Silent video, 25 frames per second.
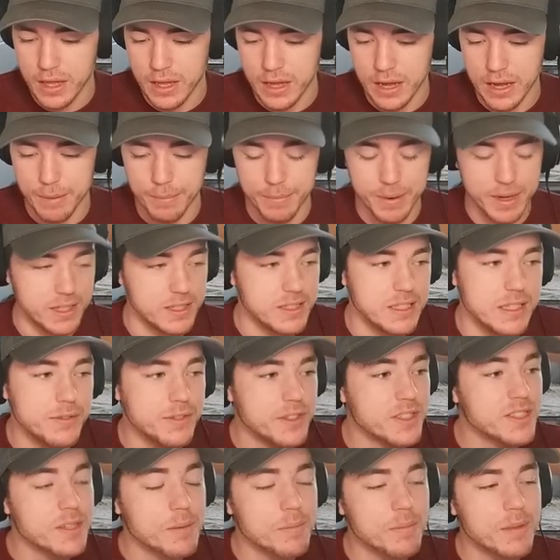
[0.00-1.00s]
And it's
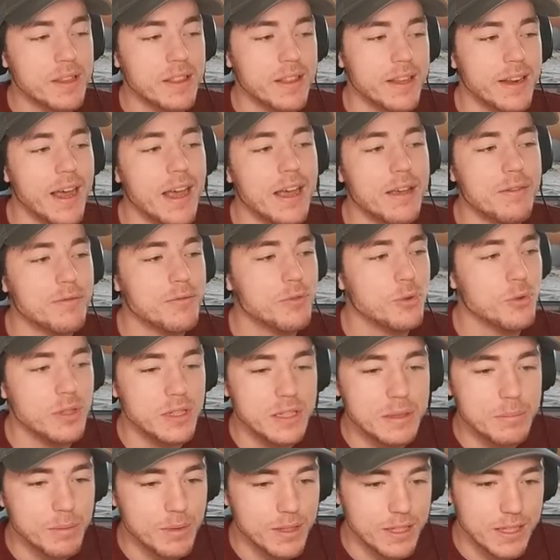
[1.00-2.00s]
even something that I
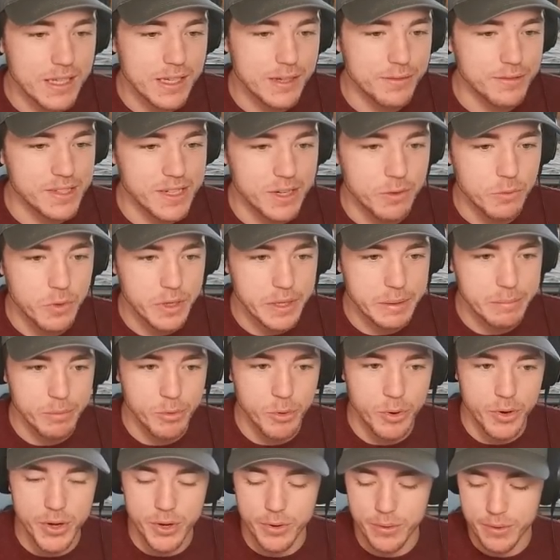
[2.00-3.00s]
fully believed at one
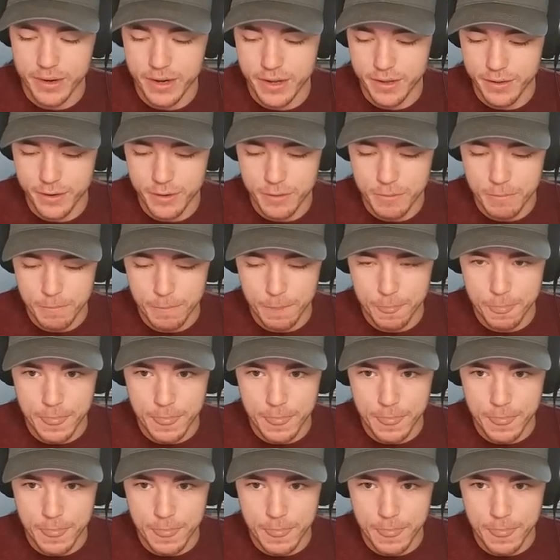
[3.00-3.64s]
point or another.